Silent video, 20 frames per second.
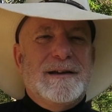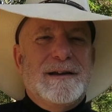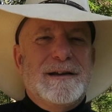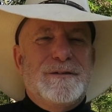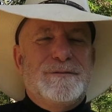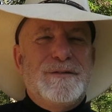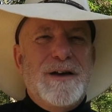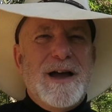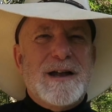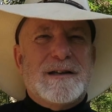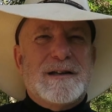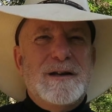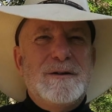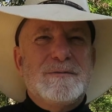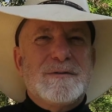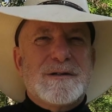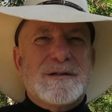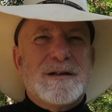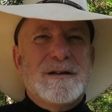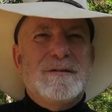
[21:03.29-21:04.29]
In fact, he
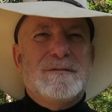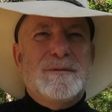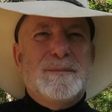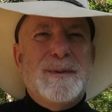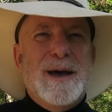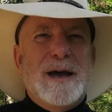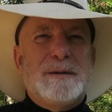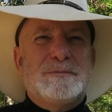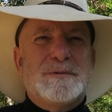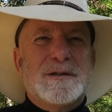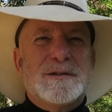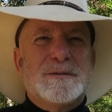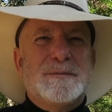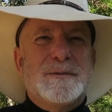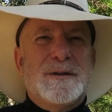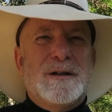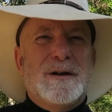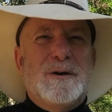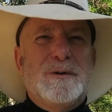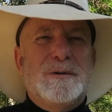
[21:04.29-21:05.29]
received the
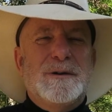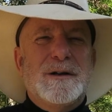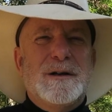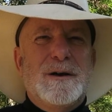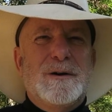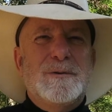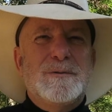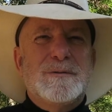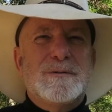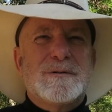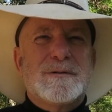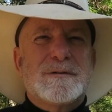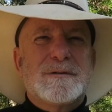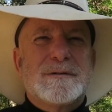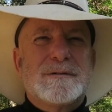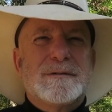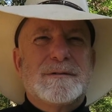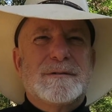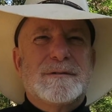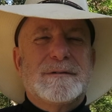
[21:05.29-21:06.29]
baptism of the Holy Ghost
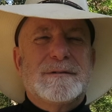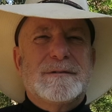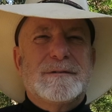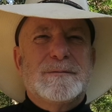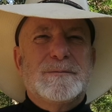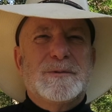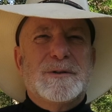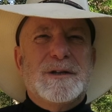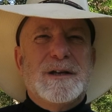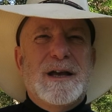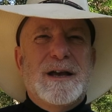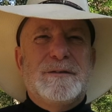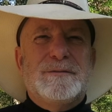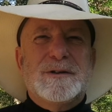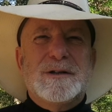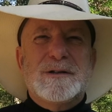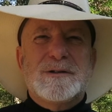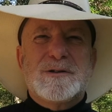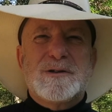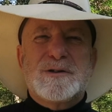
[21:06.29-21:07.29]
with the
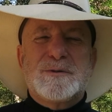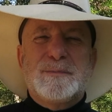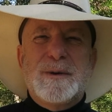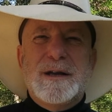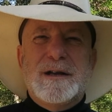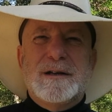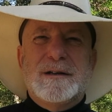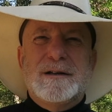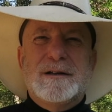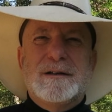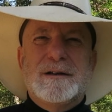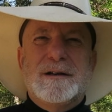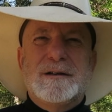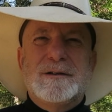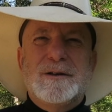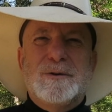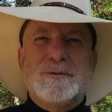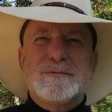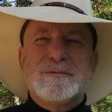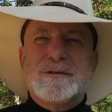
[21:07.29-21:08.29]
evidence of speaking in
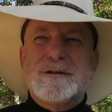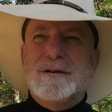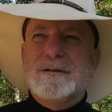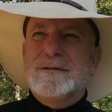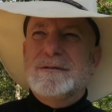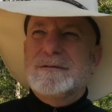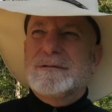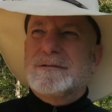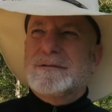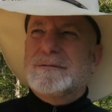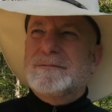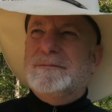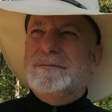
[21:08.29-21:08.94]
unknown tongues.